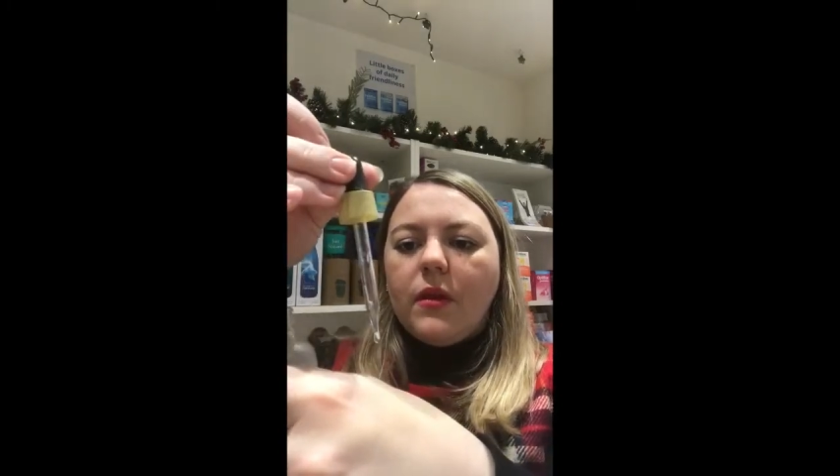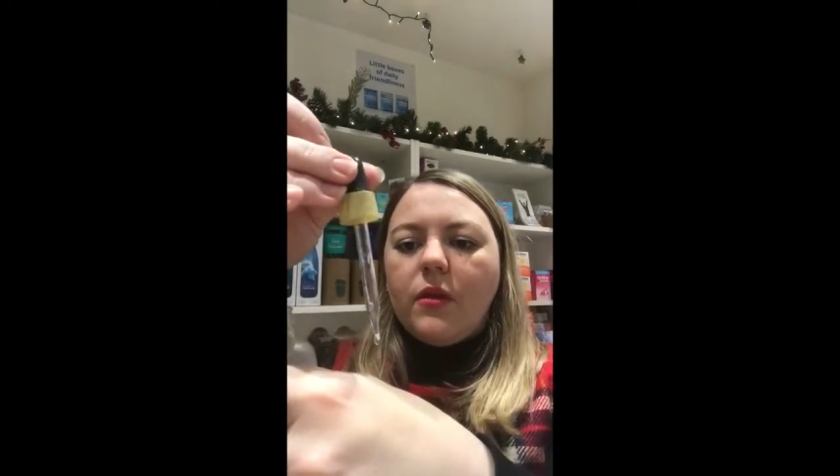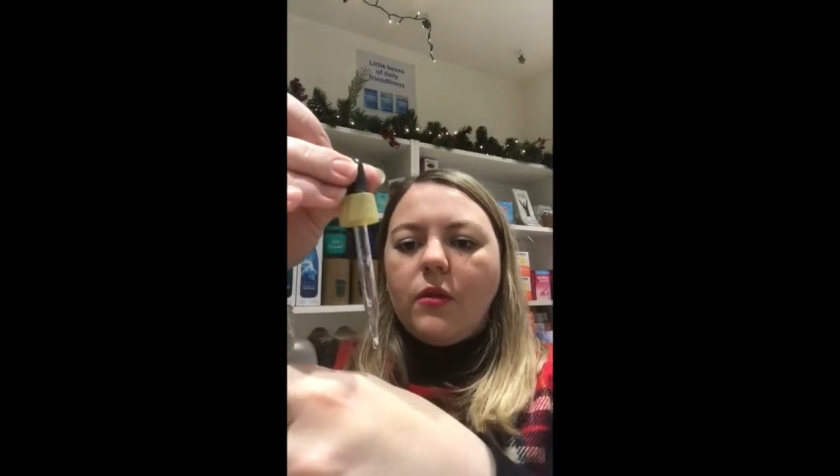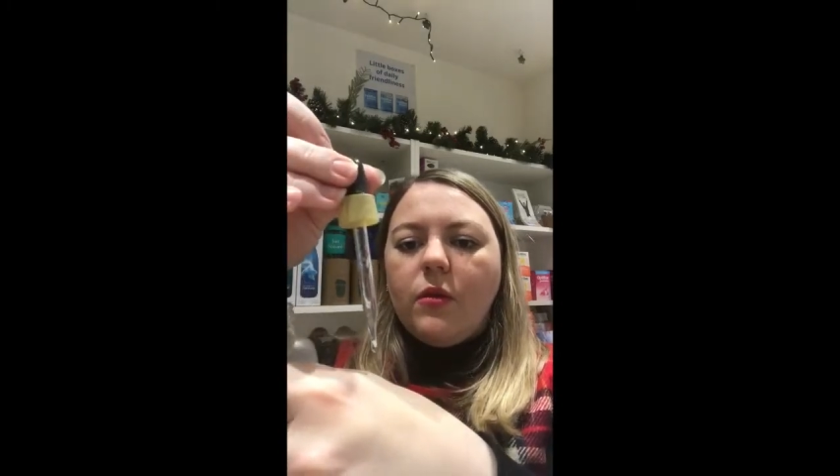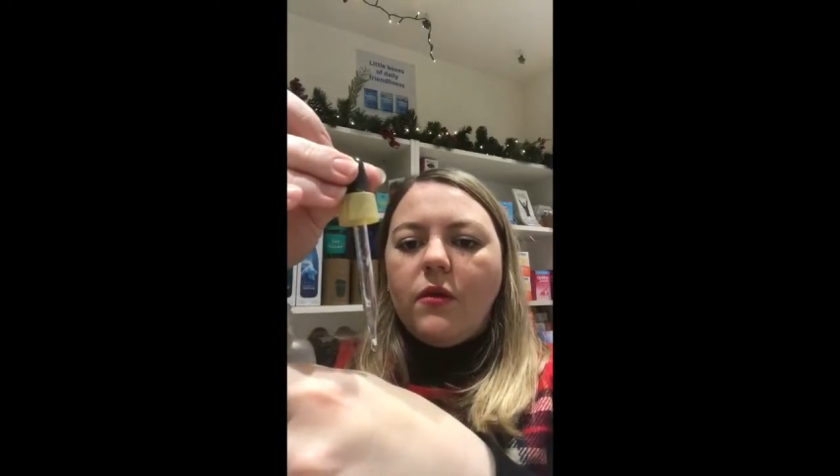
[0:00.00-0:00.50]

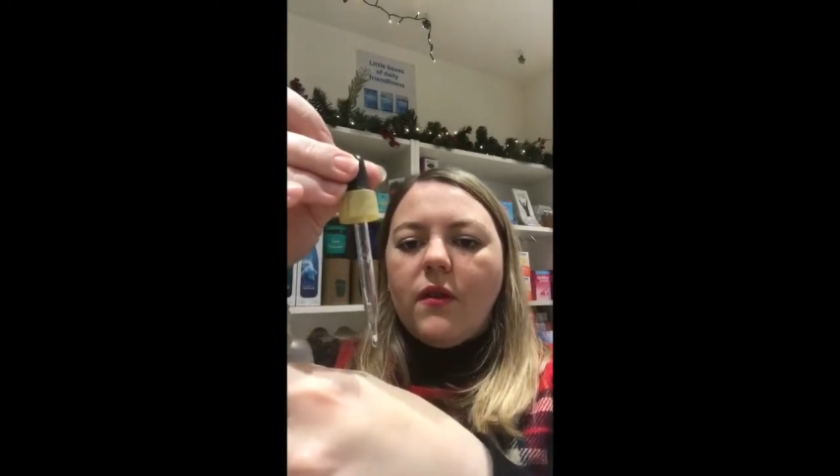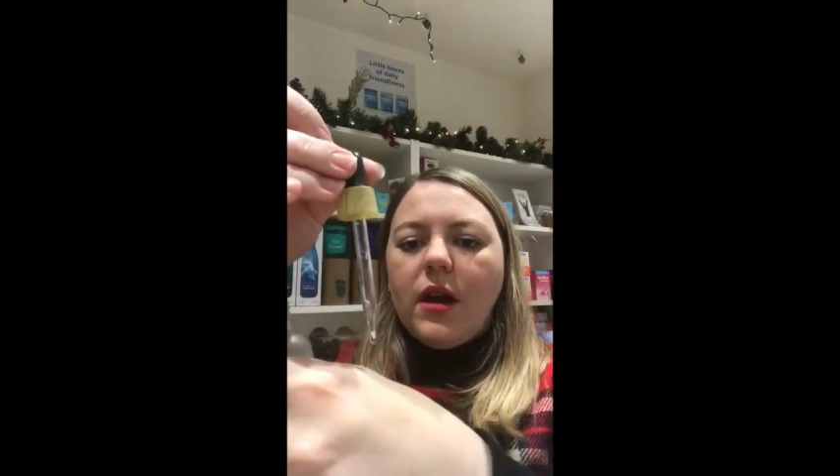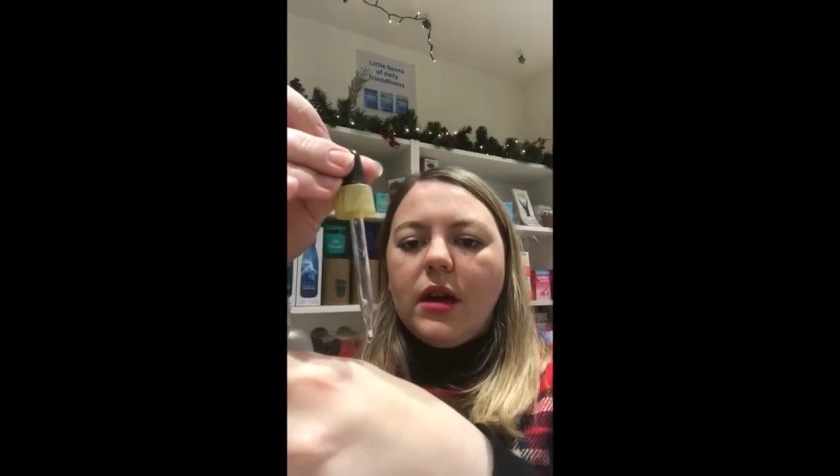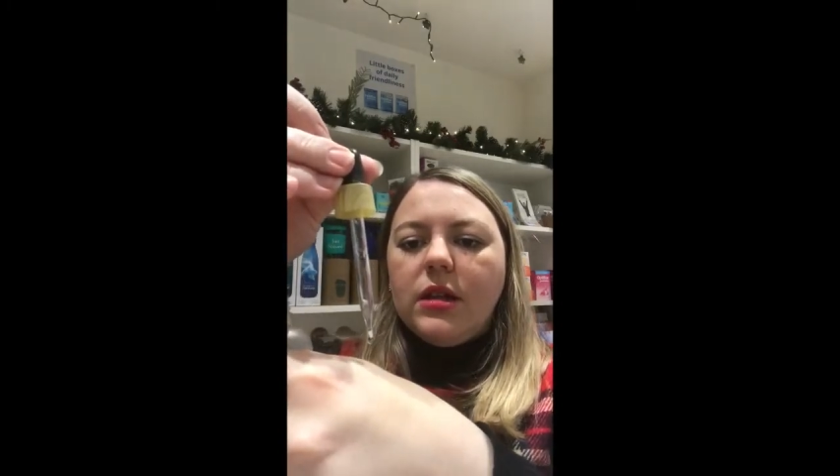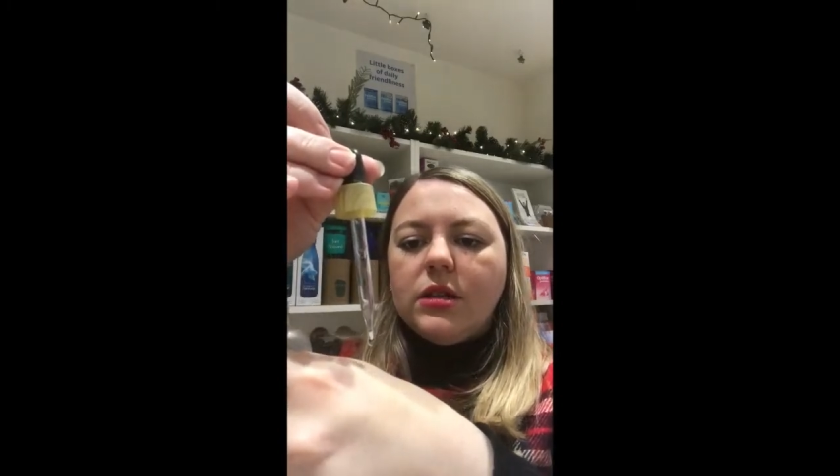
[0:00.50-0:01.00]
So if
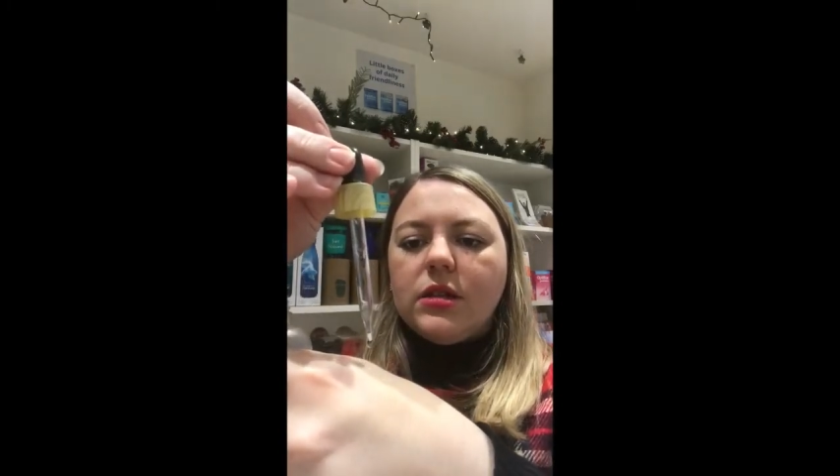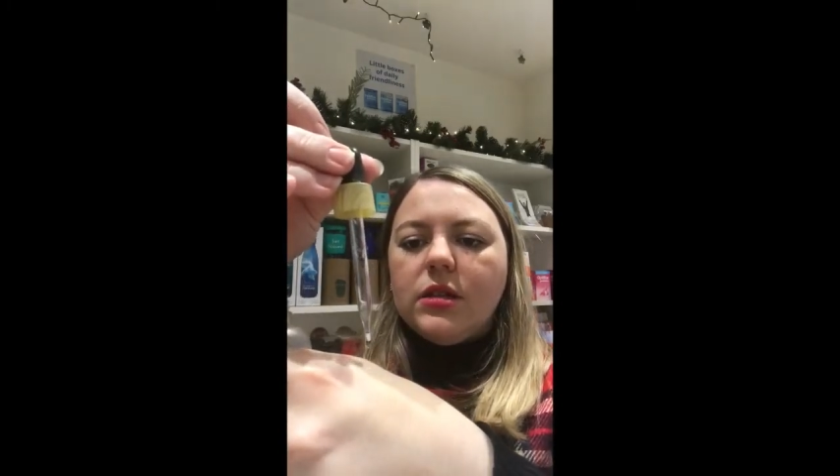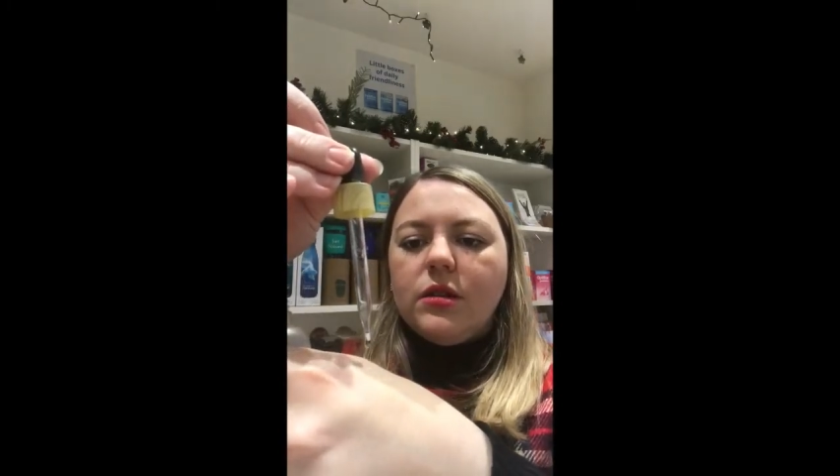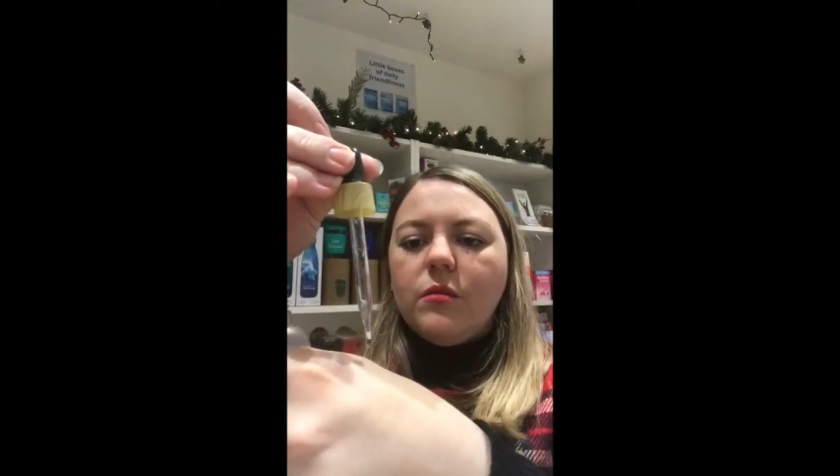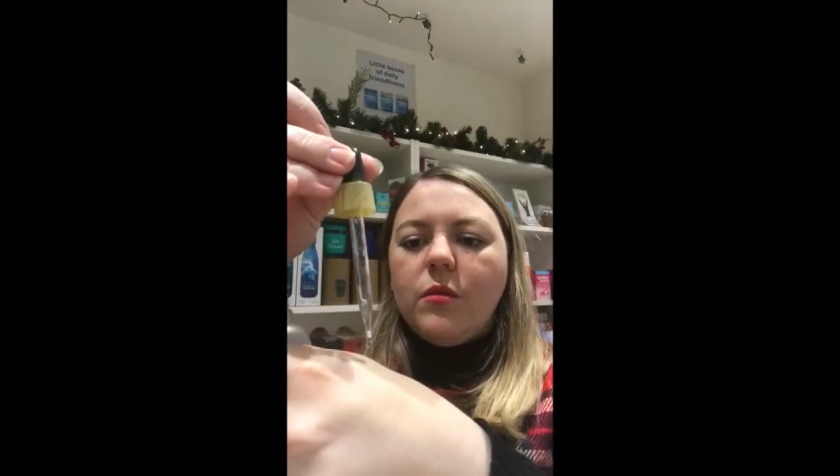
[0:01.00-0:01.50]
I just
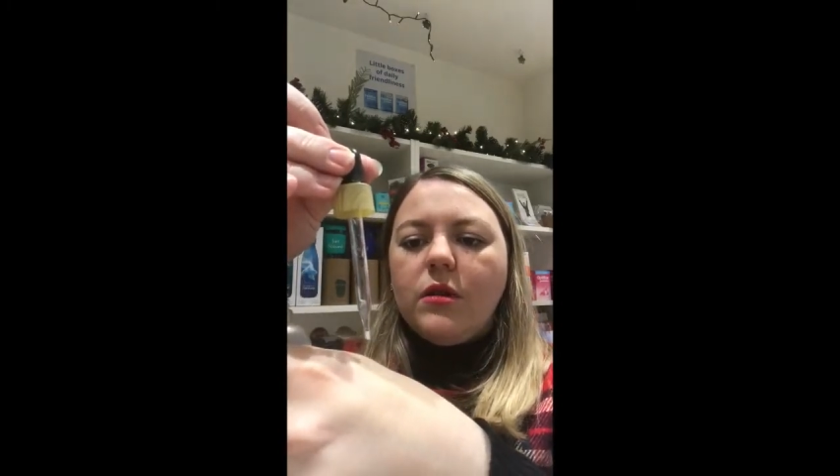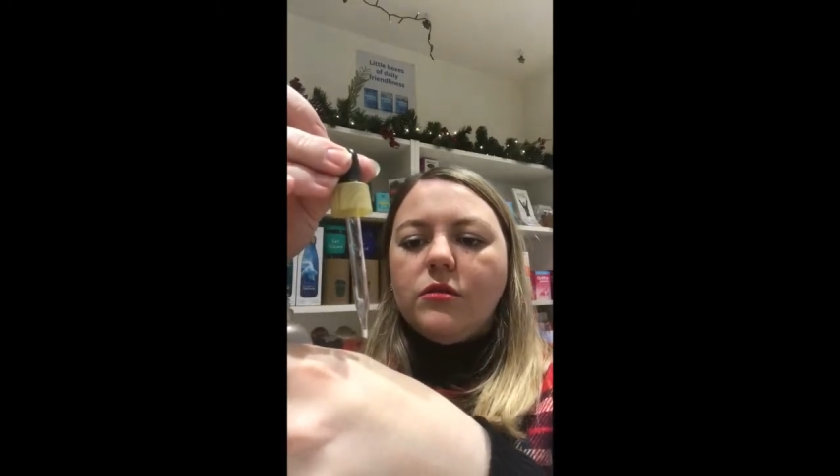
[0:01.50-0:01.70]
do one